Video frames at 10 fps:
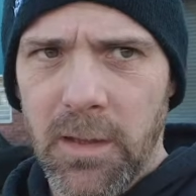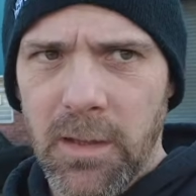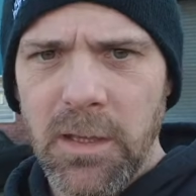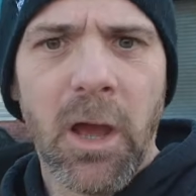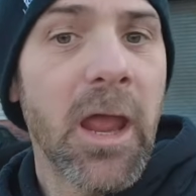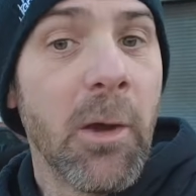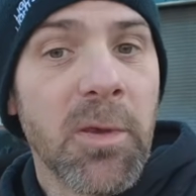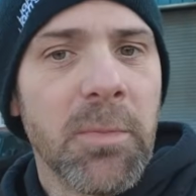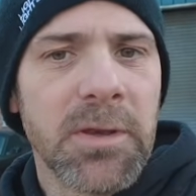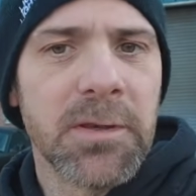you know, it helps
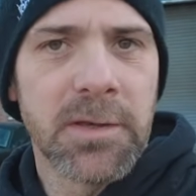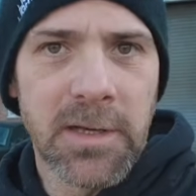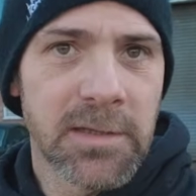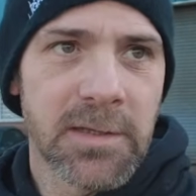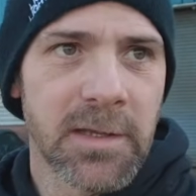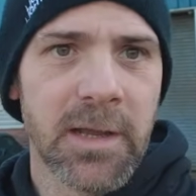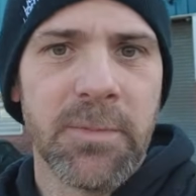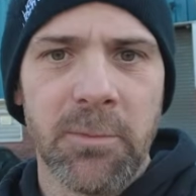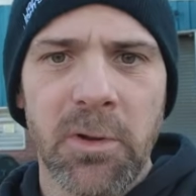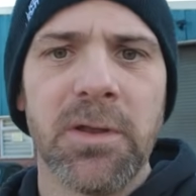the business at the end of the day.
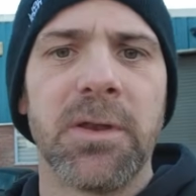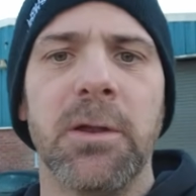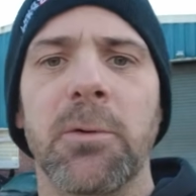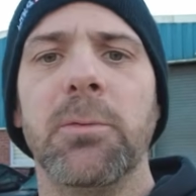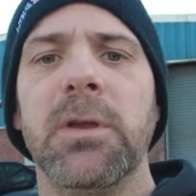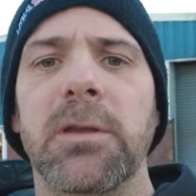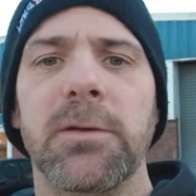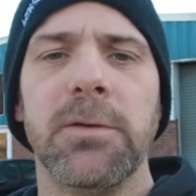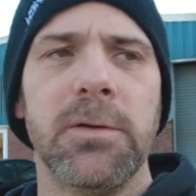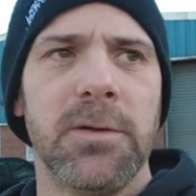People can see what we
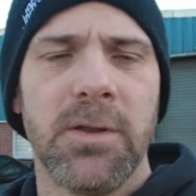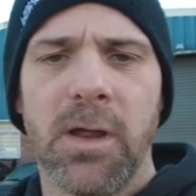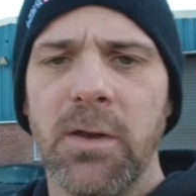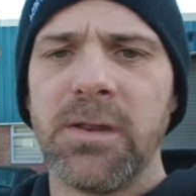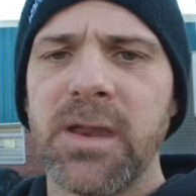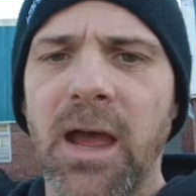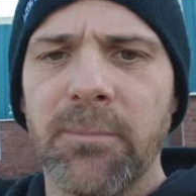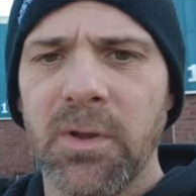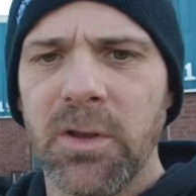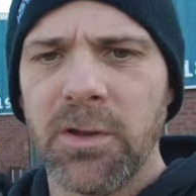do, so there's that.
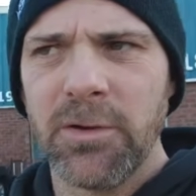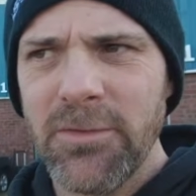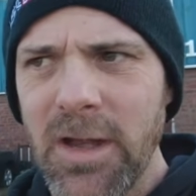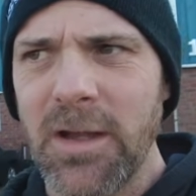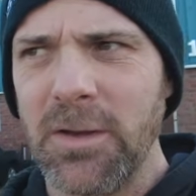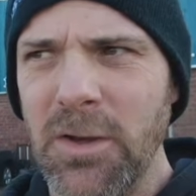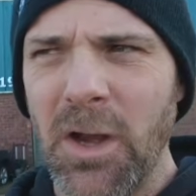But the direct, you